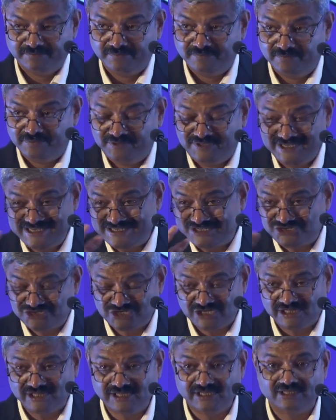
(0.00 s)
These
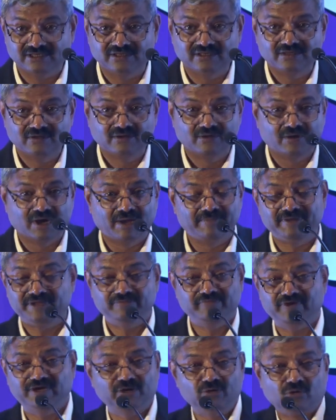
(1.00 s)
children,
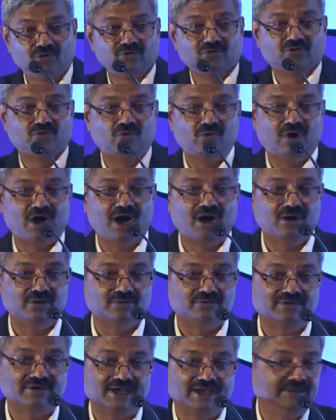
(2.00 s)
we don't go
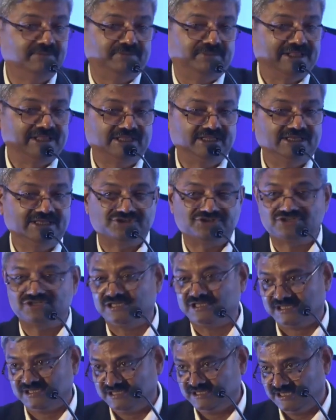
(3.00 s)
out and bring these
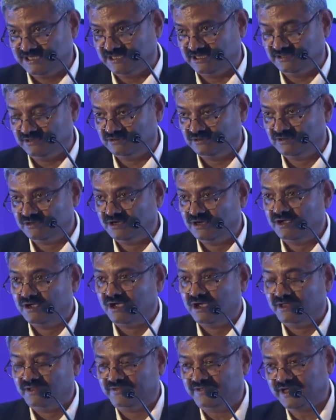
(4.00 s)
children in.
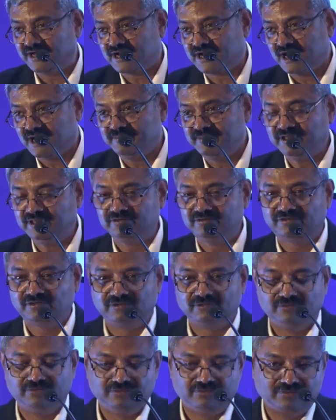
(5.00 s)
They come in
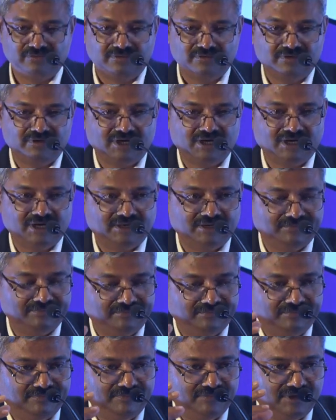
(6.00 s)
through
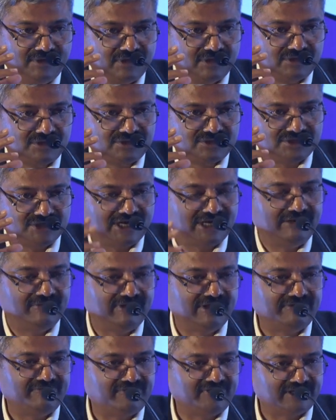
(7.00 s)
Child
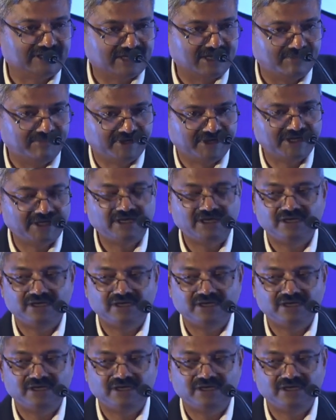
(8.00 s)
Welfare Committee,